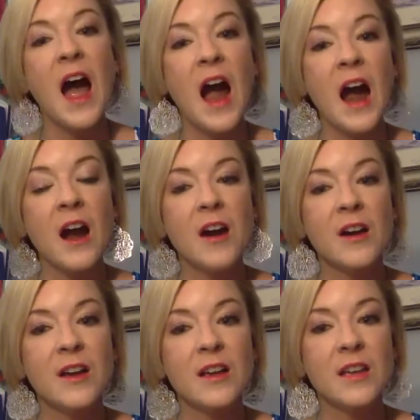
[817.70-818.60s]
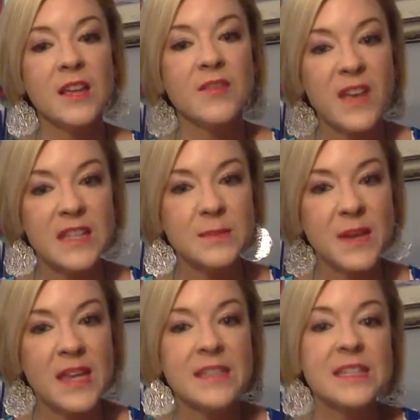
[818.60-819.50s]
Our
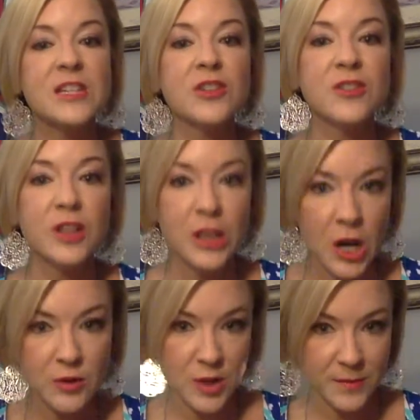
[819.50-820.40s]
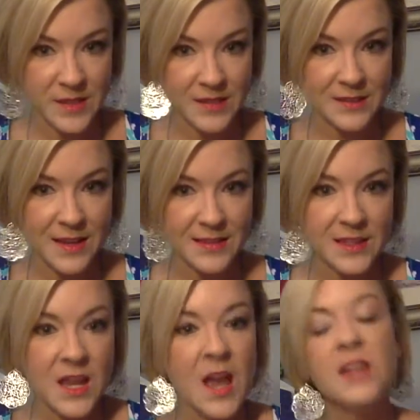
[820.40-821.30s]
investment is in your long-term
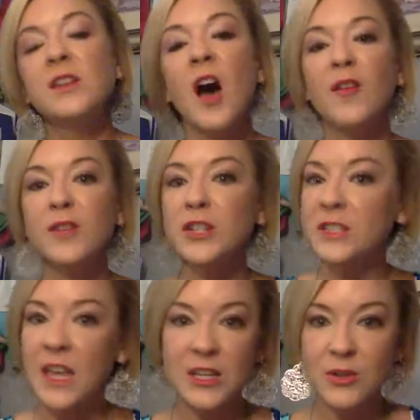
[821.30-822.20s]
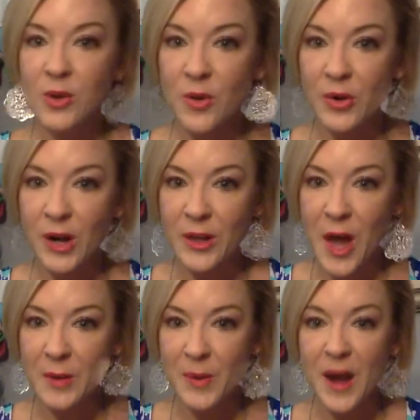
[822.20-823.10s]
success, not for just getting you to order a
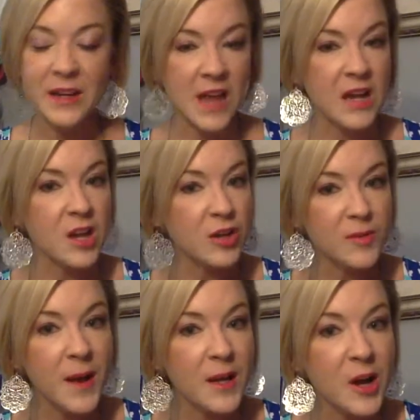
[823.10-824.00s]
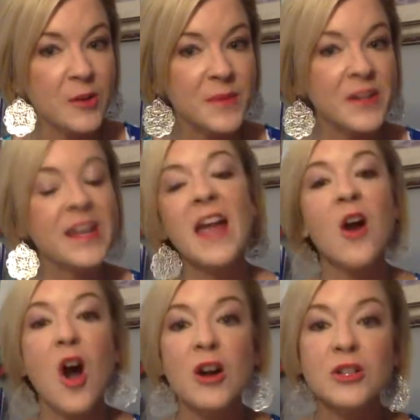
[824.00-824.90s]
lot of product. I know you've probably heard Mary Kay
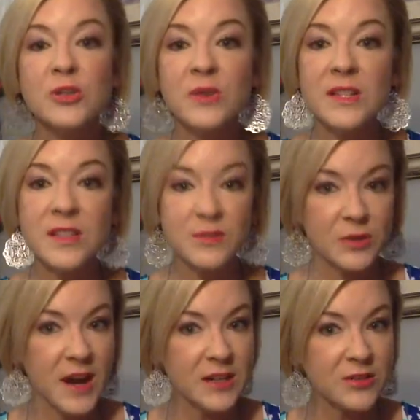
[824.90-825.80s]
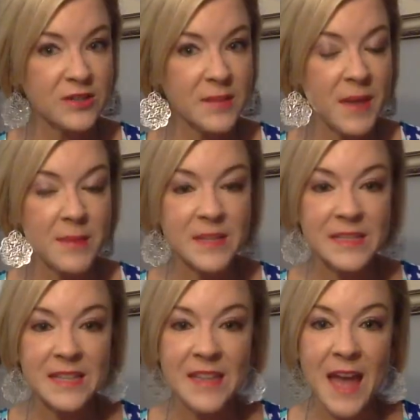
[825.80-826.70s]
horror stories of directors that maybe
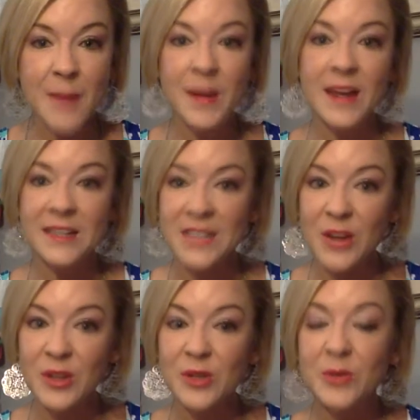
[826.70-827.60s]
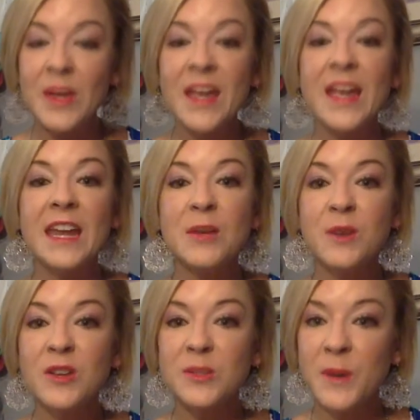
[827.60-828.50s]
did that, but I can tell you,
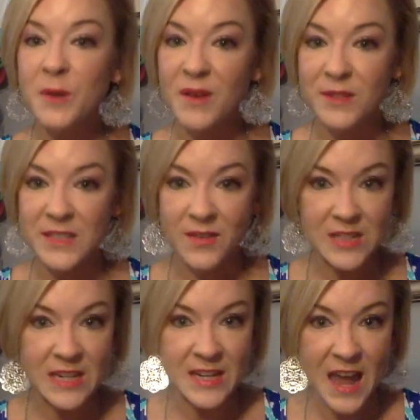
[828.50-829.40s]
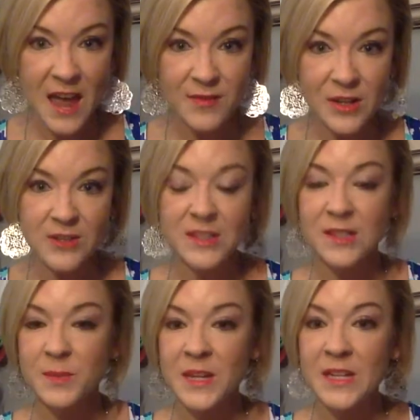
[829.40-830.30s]
anyone who's been around for 17 and a half years and
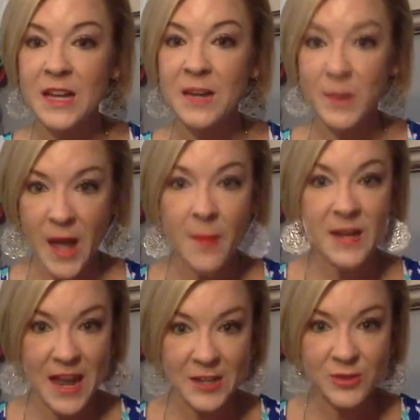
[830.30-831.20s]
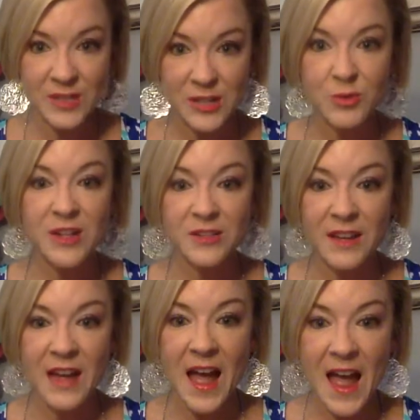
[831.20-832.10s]
has become a national sales director
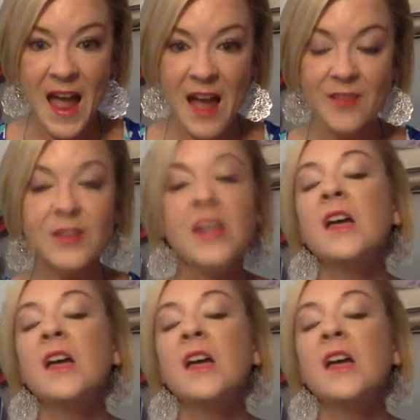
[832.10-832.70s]
like I have